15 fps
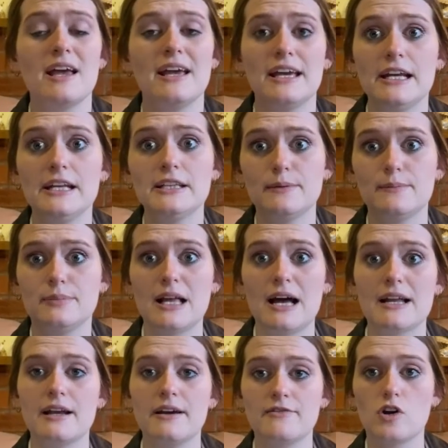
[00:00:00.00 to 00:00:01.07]
in the
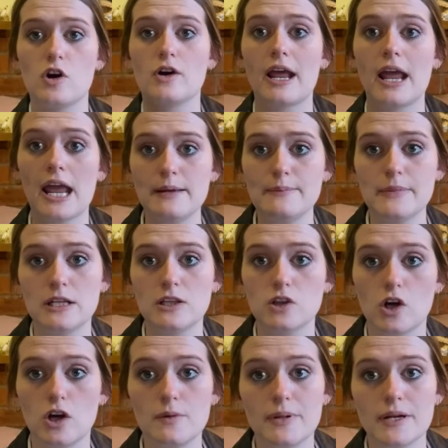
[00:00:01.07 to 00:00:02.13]
blood have got
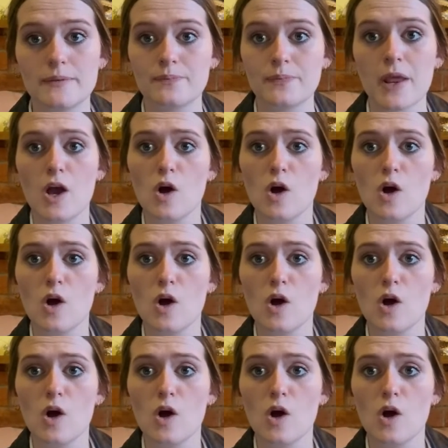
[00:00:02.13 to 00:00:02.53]
hemoglobin.